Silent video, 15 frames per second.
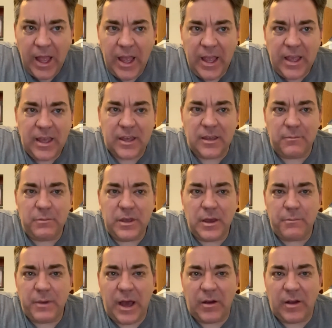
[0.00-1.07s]
It can be
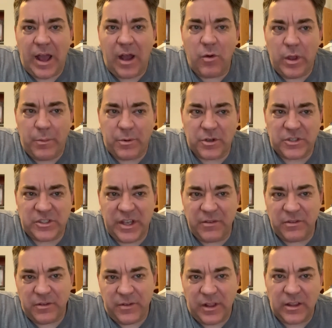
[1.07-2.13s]
about how we perceive
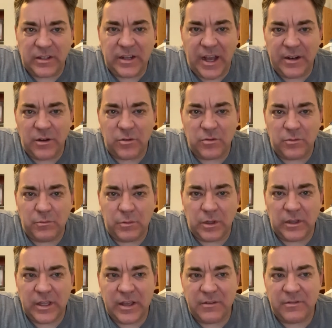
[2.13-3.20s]
the villain. I don't
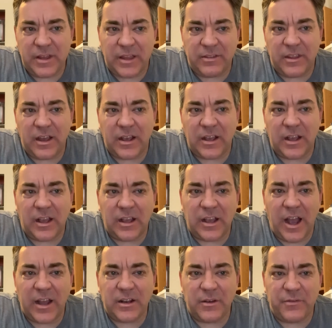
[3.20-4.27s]
believe that the
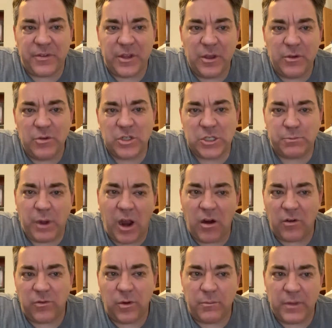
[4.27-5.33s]
kind of huge,
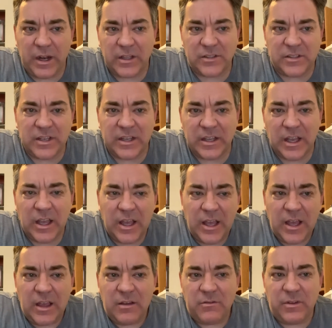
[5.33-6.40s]
powerful, menacing
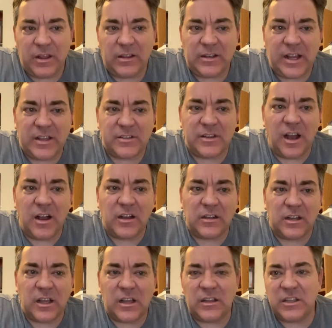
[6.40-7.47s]
villain has
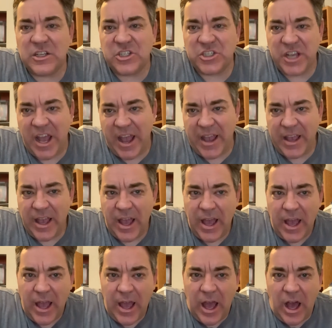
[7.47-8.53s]
gone cliche.
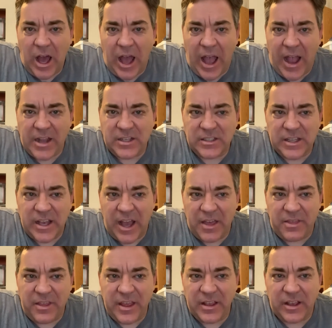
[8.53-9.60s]
Actually, I
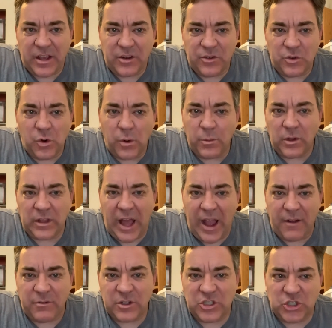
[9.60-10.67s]
think normal,
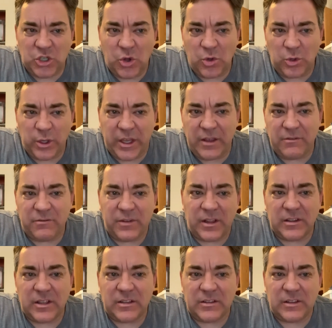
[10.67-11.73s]
average Joe looking
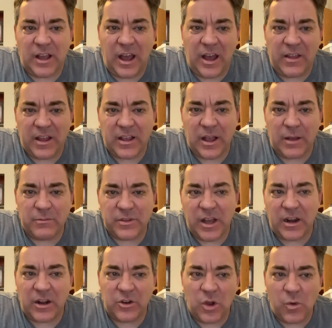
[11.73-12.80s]
villain that comes out
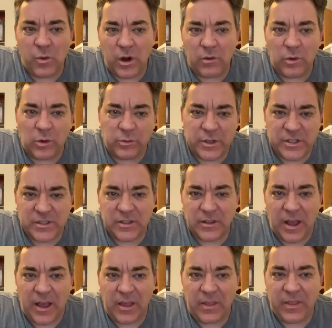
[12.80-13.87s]
of nowhere will reach
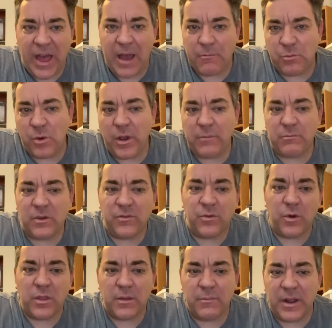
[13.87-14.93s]
that point
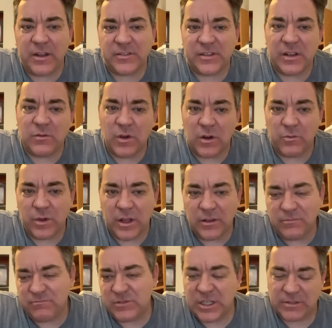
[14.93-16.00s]
before the menacing one will.
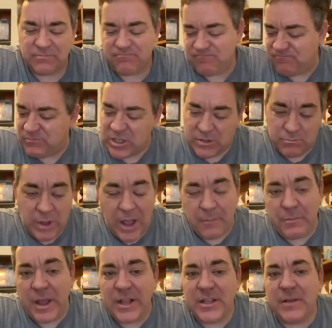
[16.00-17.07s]
Just my
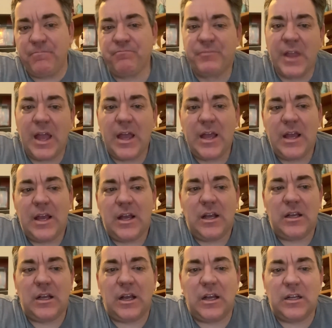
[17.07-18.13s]
opinion.
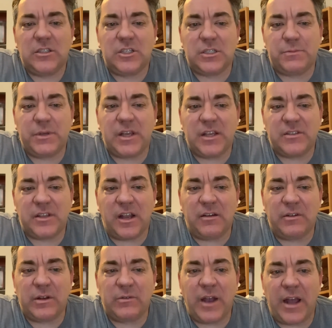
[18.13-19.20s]
Just because
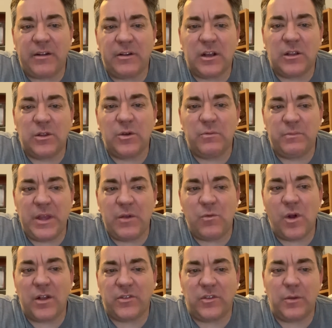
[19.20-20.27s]
every writer, include me,
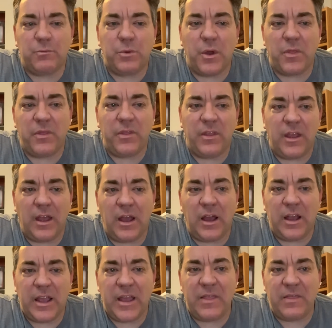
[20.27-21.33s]
wants to put
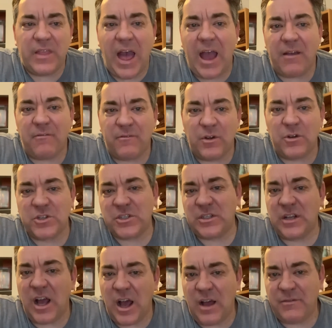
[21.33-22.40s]
in that
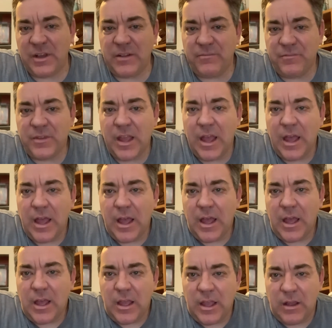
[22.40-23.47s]
version of it
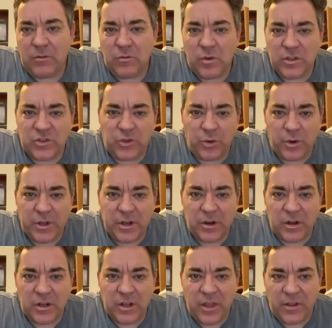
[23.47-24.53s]
in one story
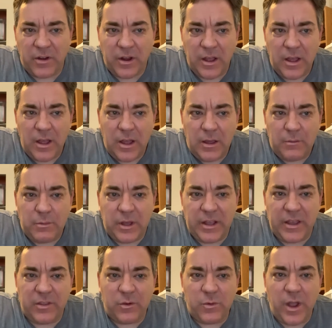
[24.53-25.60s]
or another. But
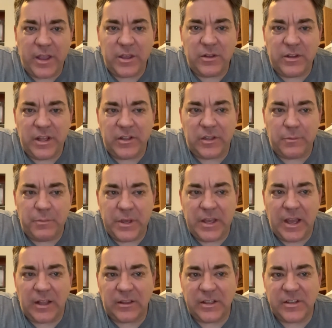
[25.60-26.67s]
either way, you need to be
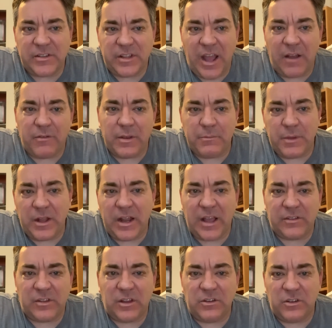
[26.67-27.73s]
at least every bit
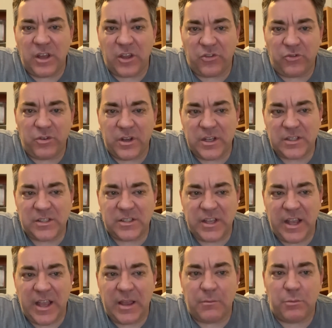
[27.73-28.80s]
as industrious
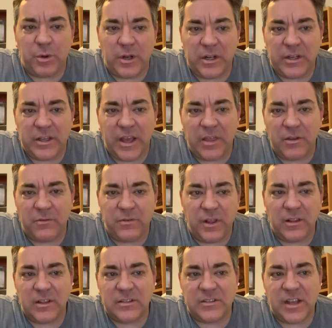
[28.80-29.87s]
in putting together
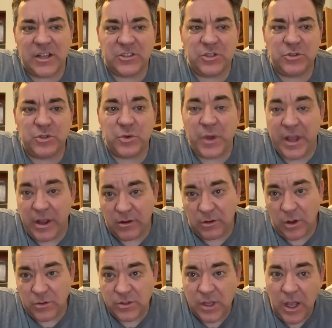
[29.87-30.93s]
villains as you do
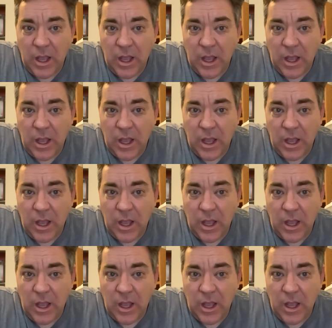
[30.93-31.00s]
heroes.